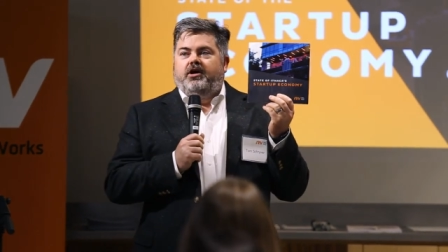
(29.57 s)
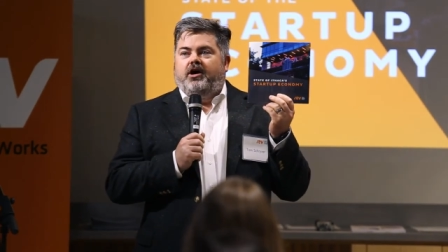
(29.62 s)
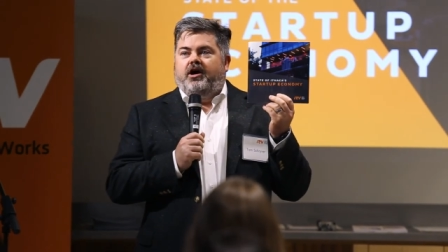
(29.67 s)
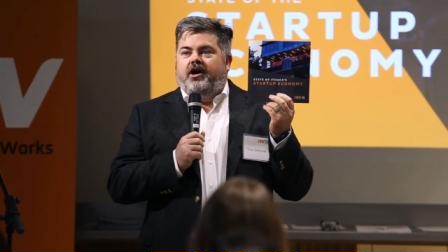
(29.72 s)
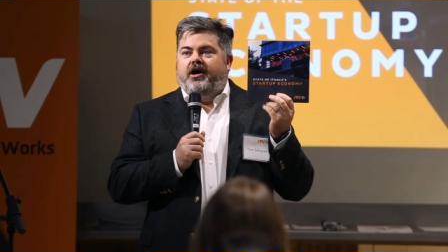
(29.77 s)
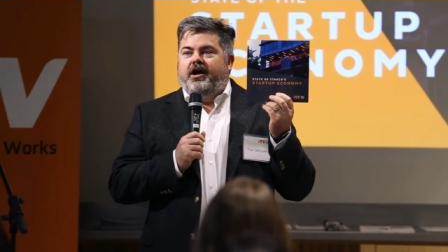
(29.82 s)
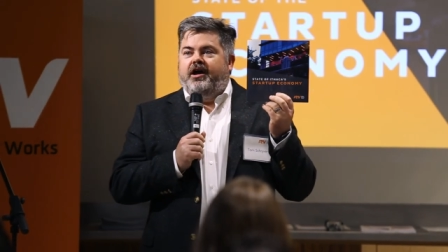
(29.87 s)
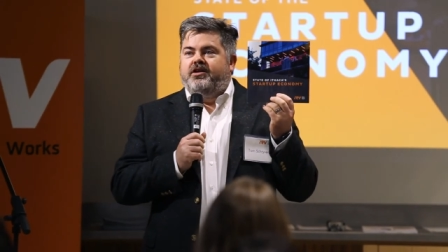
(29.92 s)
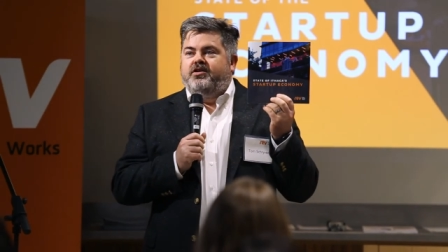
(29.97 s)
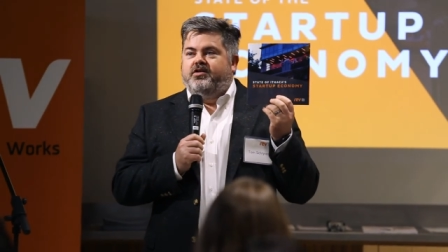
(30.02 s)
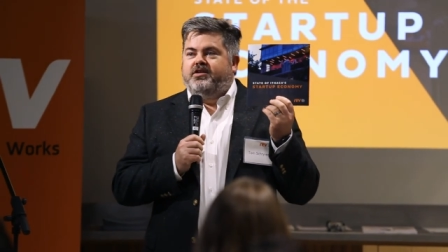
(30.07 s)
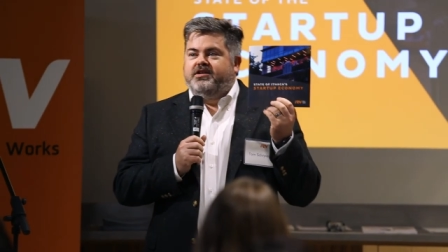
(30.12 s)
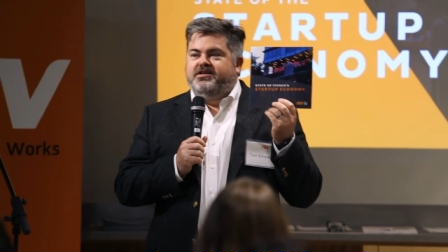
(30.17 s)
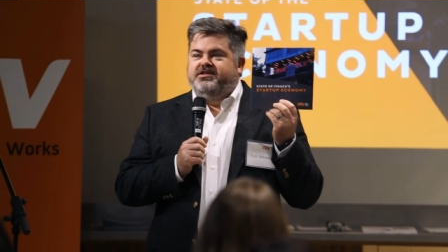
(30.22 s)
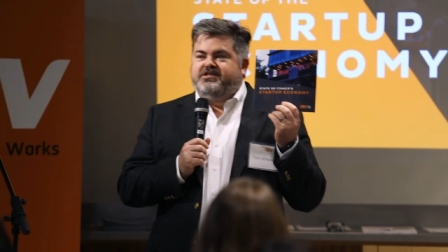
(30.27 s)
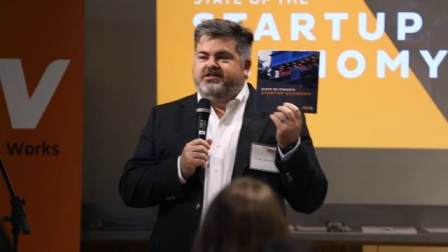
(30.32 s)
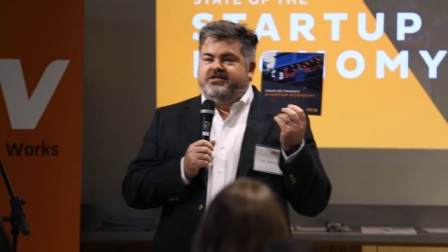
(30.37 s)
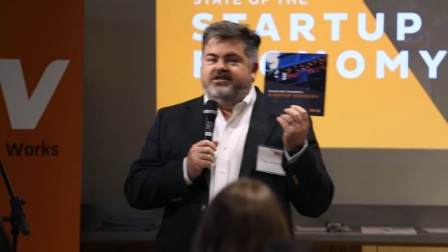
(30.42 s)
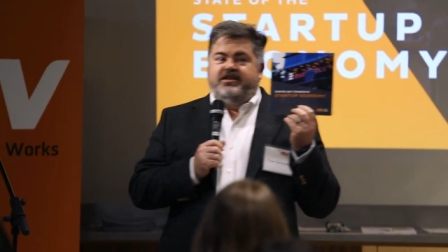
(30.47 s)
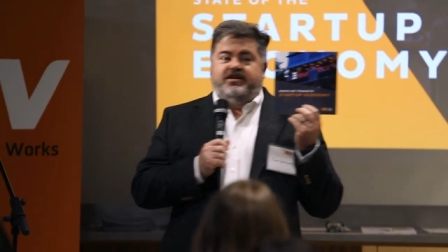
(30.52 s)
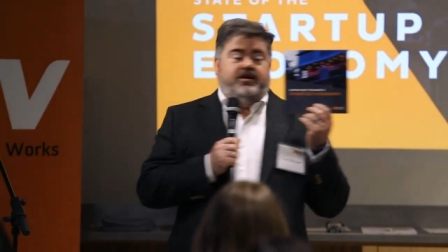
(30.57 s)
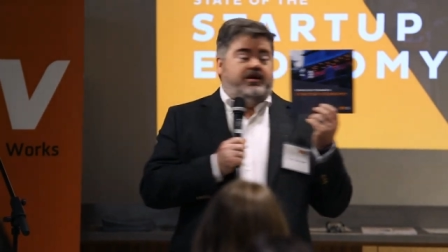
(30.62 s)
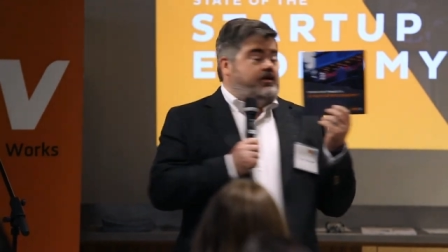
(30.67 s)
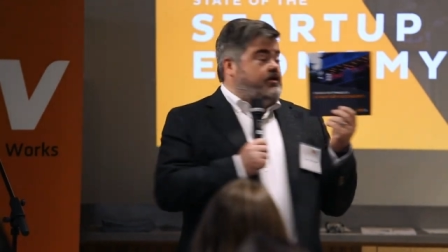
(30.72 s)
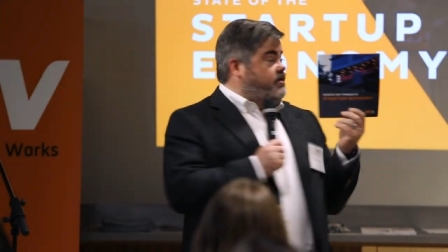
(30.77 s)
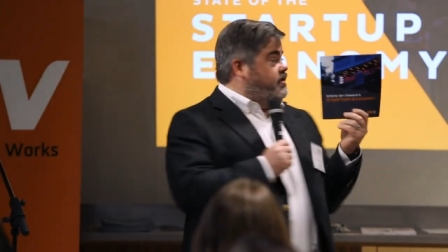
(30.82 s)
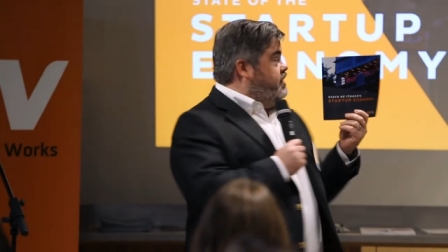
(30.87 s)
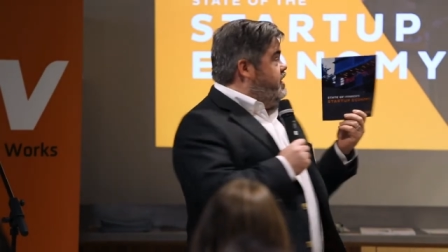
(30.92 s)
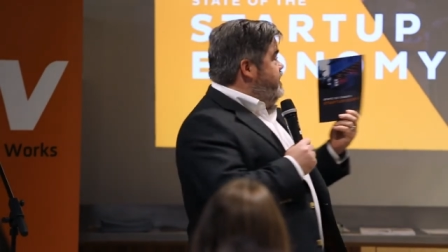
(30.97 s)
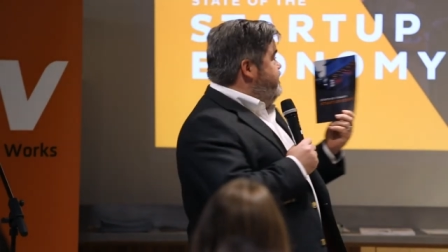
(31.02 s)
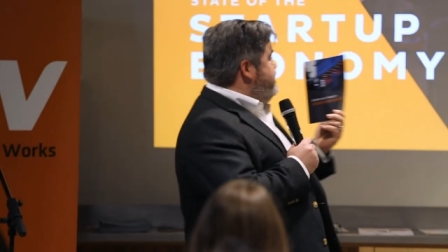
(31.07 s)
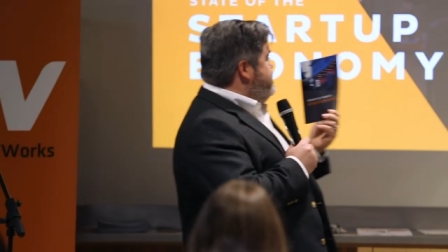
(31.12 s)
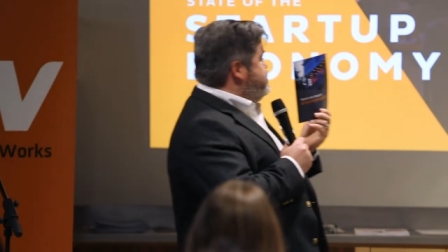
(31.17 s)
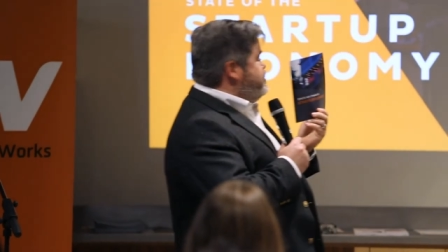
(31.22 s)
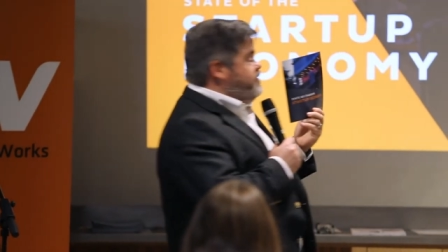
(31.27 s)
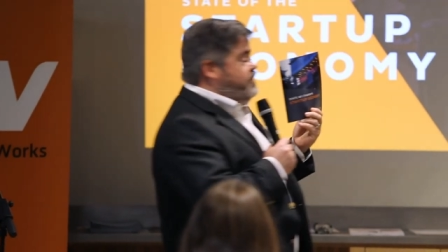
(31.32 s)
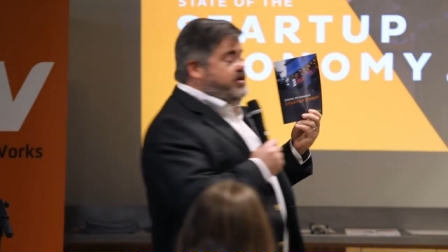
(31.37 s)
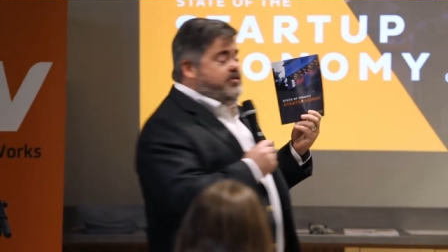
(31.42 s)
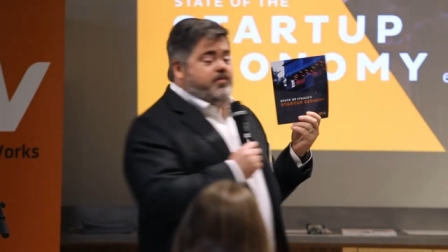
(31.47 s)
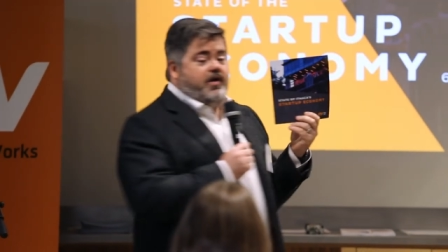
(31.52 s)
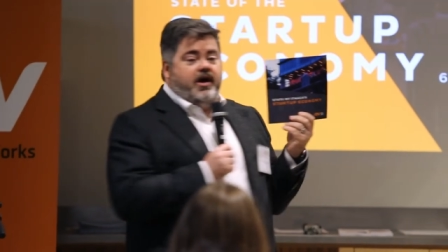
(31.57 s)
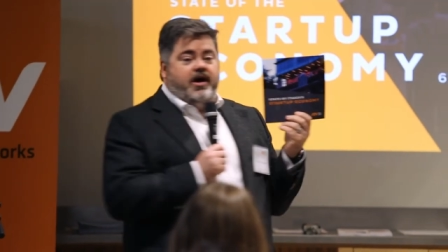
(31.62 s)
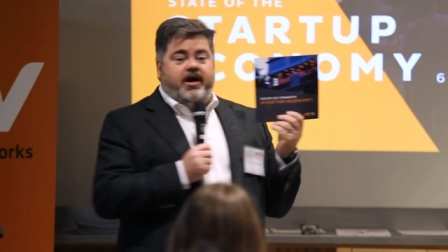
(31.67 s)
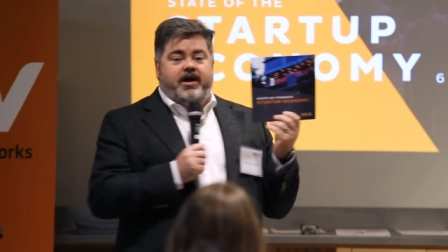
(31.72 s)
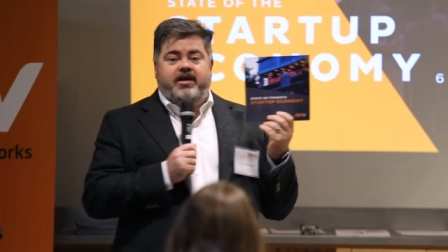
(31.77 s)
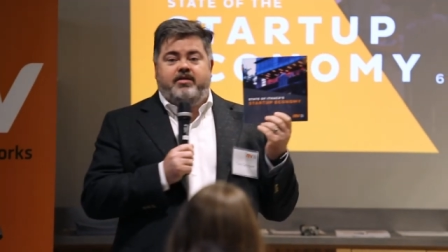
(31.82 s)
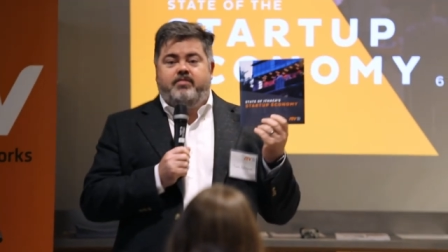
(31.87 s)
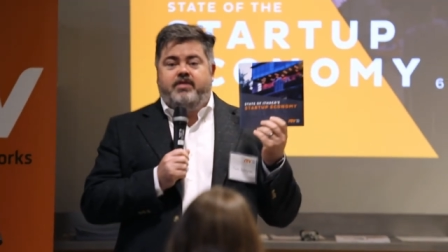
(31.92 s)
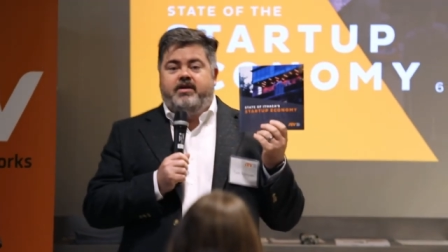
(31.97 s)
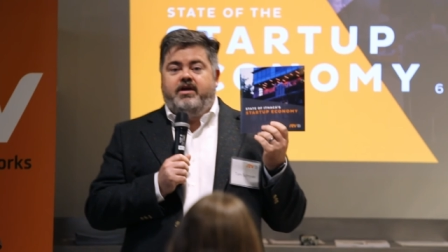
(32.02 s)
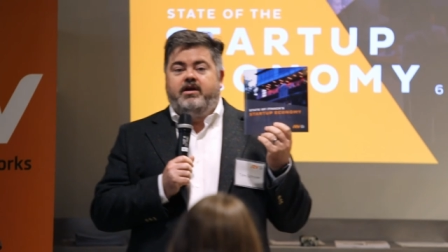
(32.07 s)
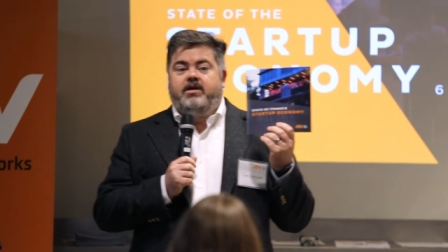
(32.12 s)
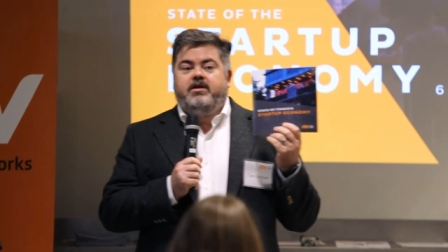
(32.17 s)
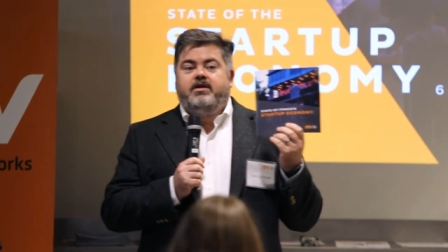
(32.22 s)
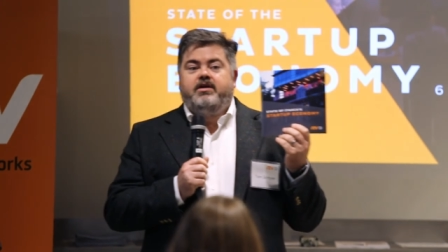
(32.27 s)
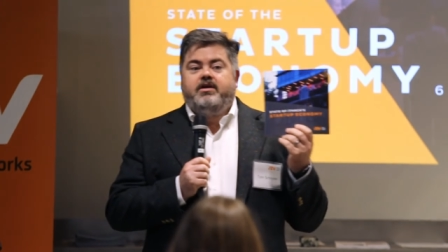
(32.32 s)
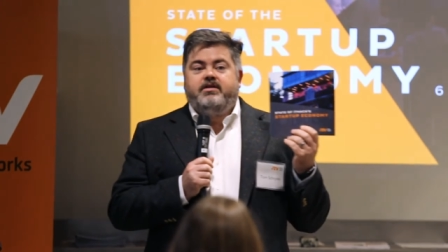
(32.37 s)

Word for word: and you can see on the screen behind me